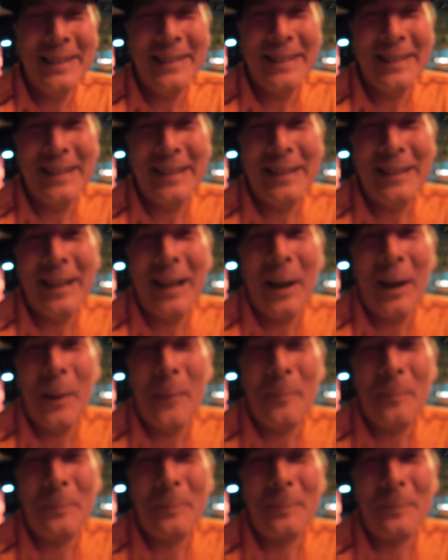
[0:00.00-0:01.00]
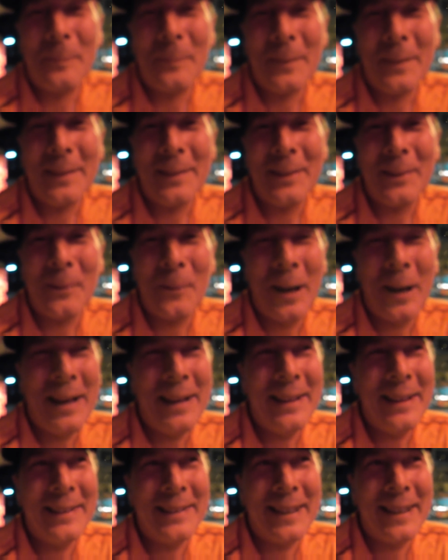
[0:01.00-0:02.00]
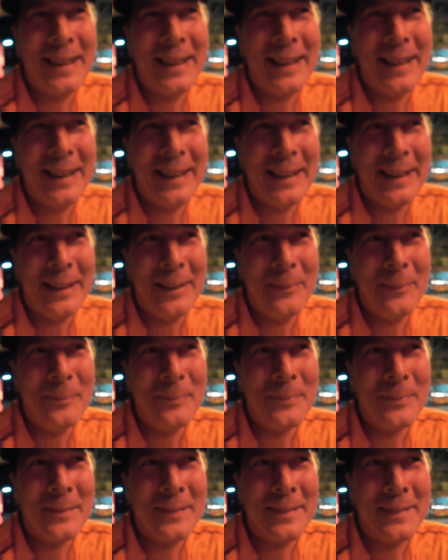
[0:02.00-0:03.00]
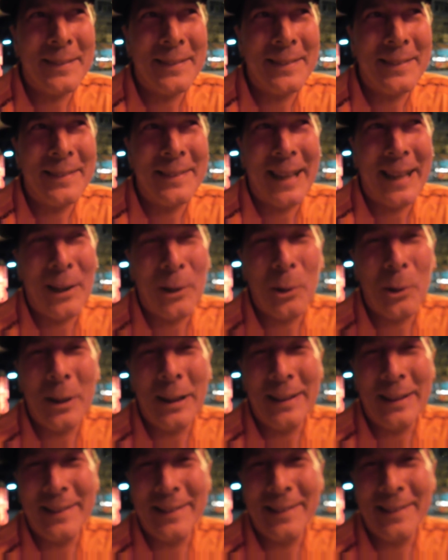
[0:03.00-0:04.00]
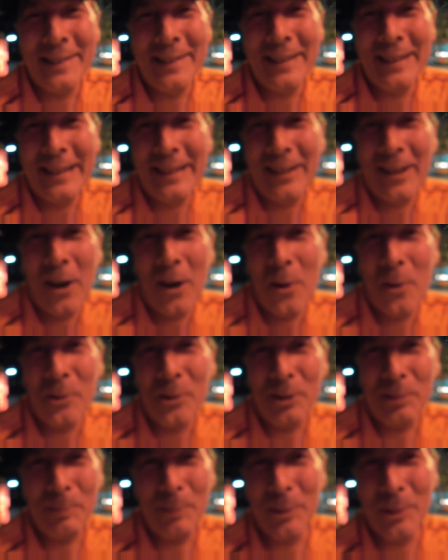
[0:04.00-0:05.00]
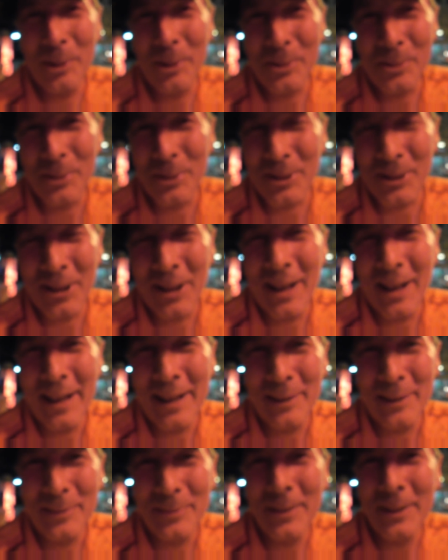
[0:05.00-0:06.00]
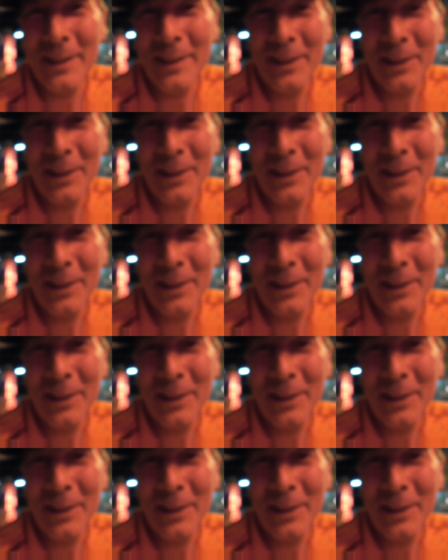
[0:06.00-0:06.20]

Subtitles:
The way that they look at the whole spiritual side of